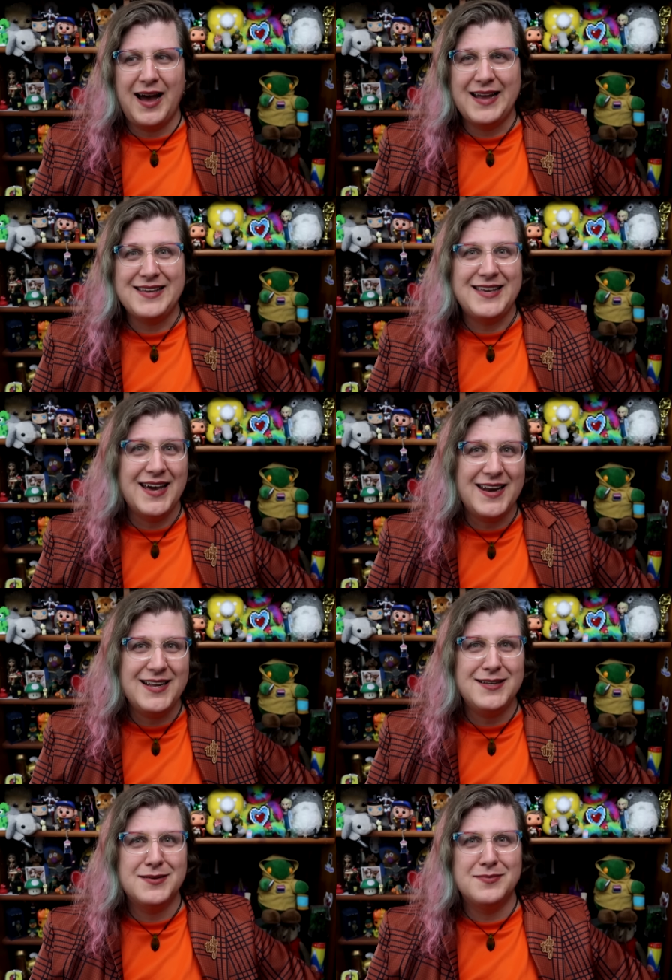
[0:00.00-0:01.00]
I get
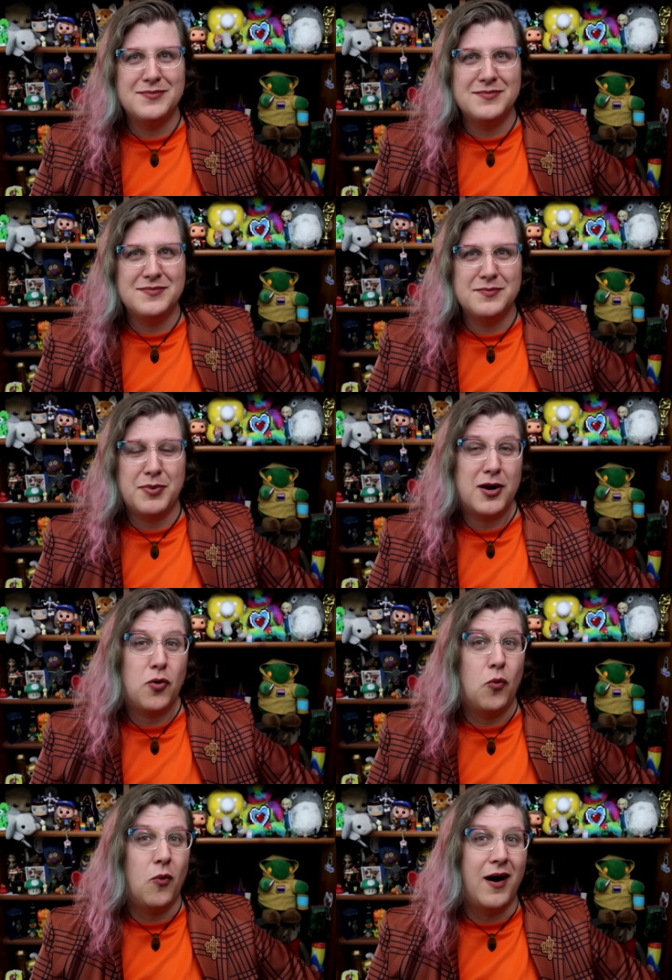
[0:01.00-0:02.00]
it, but I
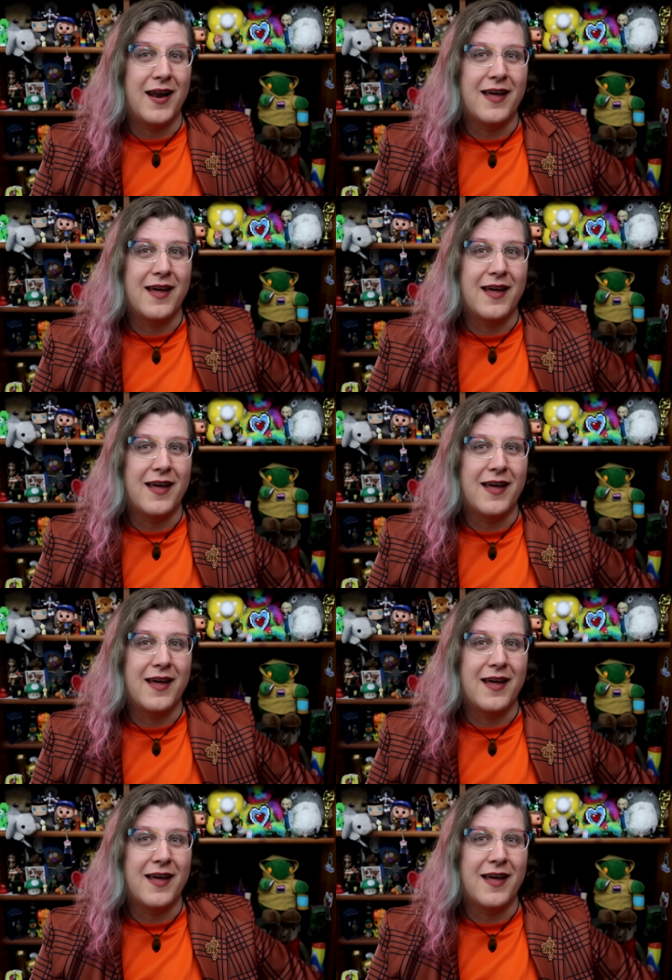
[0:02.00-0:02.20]
don't want